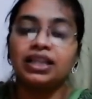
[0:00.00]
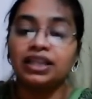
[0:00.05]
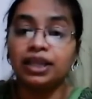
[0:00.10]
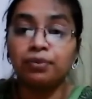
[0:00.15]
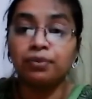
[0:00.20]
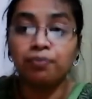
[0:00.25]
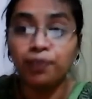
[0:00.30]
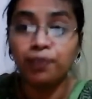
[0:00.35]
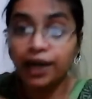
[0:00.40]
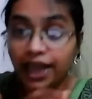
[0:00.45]

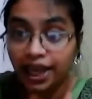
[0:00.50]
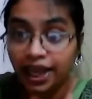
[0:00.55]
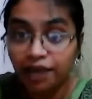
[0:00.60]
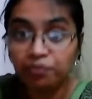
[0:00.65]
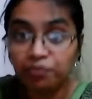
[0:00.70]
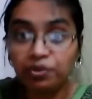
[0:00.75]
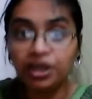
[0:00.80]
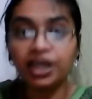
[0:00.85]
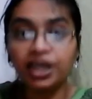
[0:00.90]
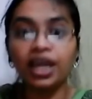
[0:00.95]
The
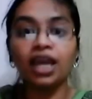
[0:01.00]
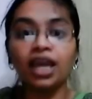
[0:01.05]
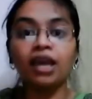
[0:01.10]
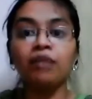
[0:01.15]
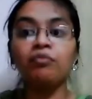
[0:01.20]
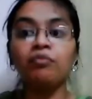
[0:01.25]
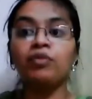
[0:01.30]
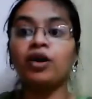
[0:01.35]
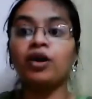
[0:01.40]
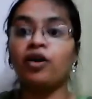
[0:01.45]
plain
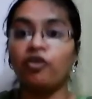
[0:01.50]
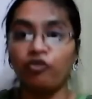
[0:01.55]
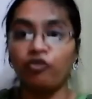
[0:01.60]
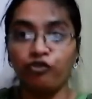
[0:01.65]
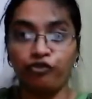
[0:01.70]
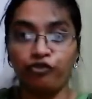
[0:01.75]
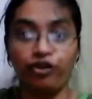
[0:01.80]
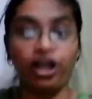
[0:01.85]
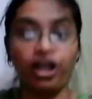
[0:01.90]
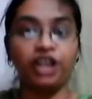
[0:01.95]
became
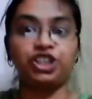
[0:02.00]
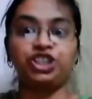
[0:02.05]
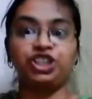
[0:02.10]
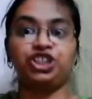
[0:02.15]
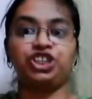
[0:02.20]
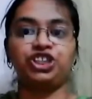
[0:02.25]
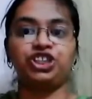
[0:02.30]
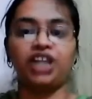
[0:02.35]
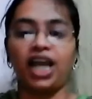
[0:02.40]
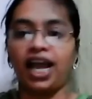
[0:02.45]

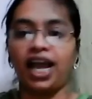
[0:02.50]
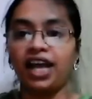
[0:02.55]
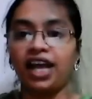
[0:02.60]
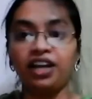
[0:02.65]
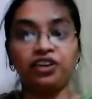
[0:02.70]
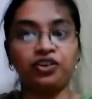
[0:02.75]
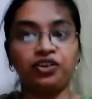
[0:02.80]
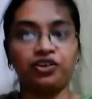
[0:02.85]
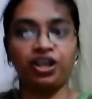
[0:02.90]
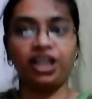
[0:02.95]
fresh
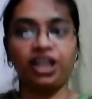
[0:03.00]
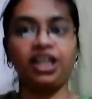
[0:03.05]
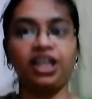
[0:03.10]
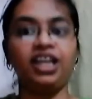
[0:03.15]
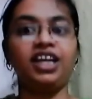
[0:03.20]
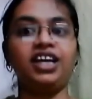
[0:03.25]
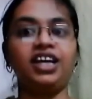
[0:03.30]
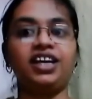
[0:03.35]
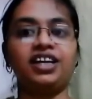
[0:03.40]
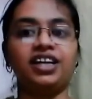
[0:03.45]
and
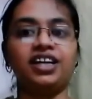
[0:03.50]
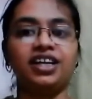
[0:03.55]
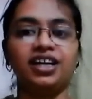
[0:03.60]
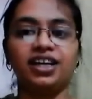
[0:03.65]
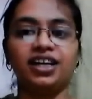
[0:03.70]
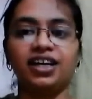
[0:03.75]
green.